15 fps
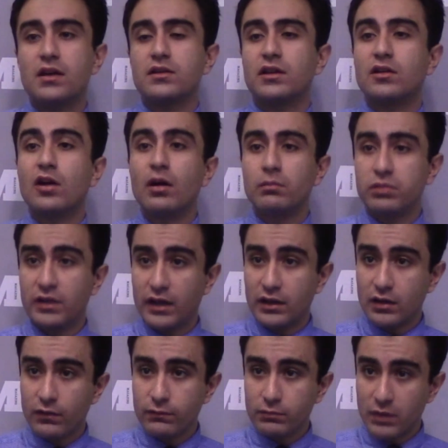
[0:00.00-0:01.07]
they
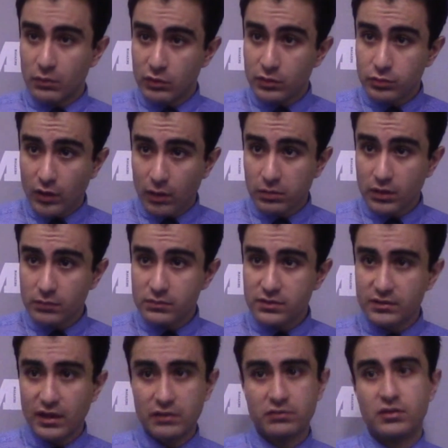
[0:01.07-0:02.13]
complain of memory
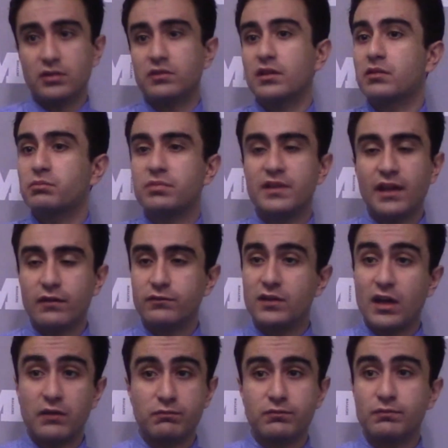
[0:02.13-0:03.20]
problems that they, they, they have,
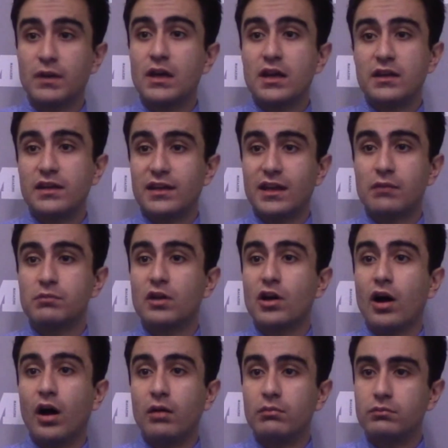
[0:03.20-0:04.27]
they have they can
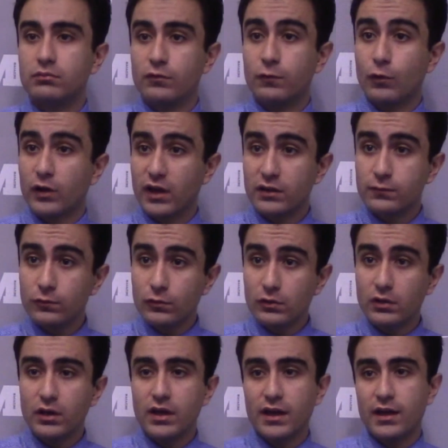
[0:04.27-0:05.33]
become
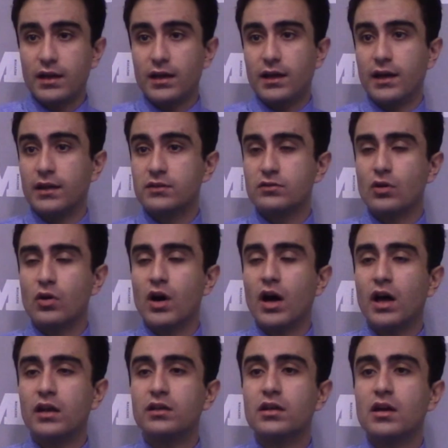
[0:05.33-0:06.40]
forgetful and so
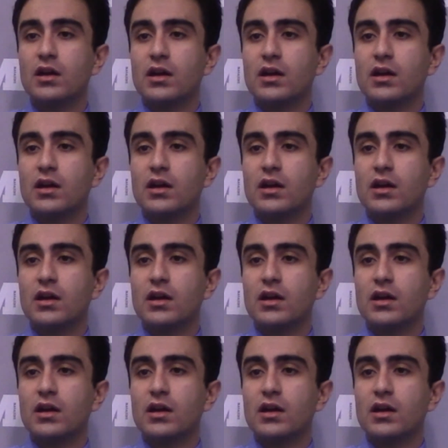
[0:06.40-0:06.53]
on.